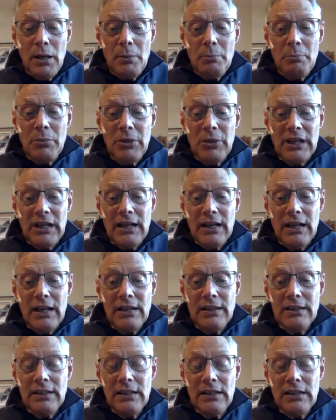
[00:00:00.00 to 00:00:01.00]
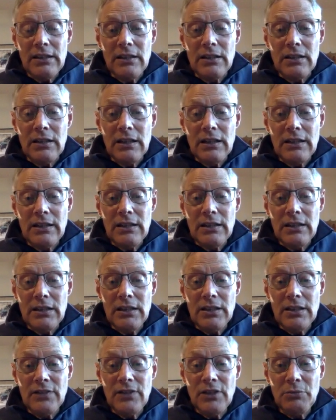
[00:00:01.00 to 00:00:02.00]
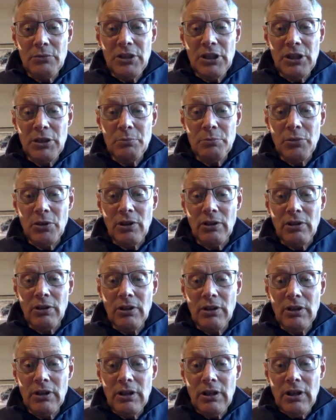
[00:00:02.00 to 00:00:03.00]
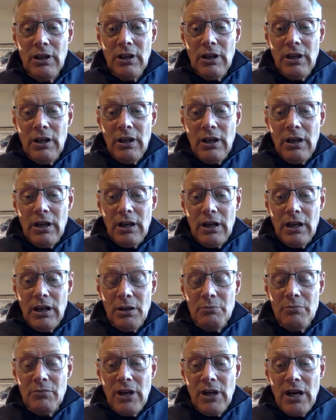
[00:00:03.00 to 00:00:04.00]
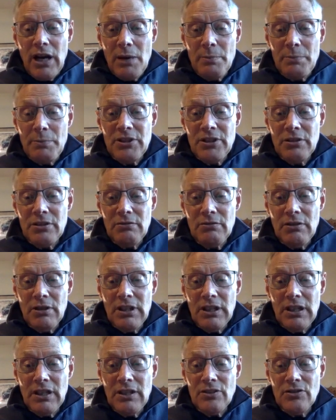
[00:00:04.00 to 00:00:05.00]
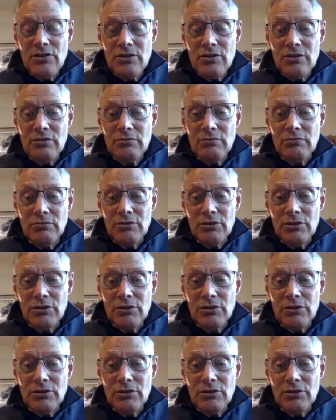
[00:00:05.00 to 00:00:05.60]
But I think giving people opportunities to